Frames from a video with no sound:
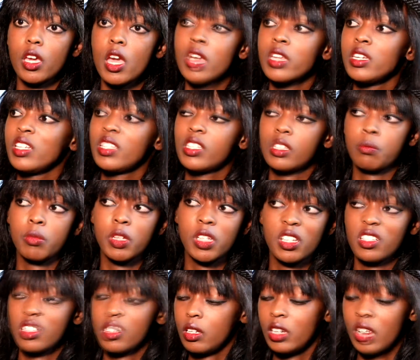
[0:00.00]
and it
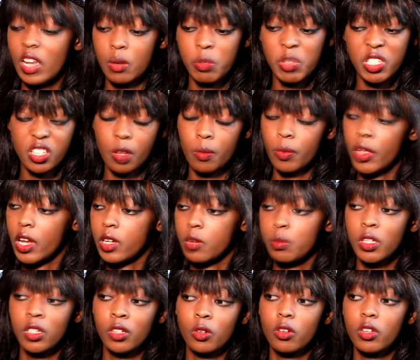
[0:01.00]
had been something that
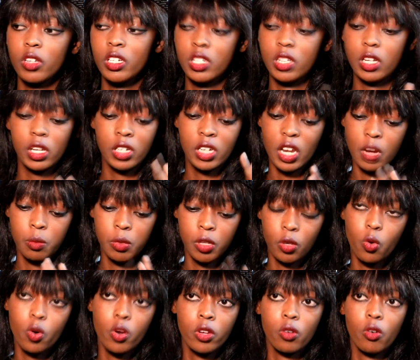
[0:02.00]
it had
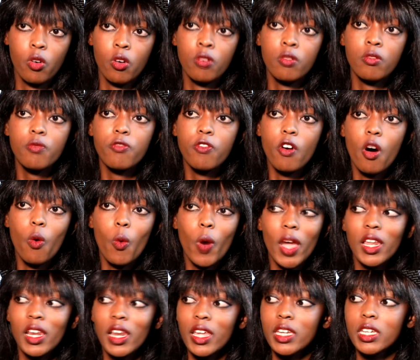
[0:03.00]
been going on for a while,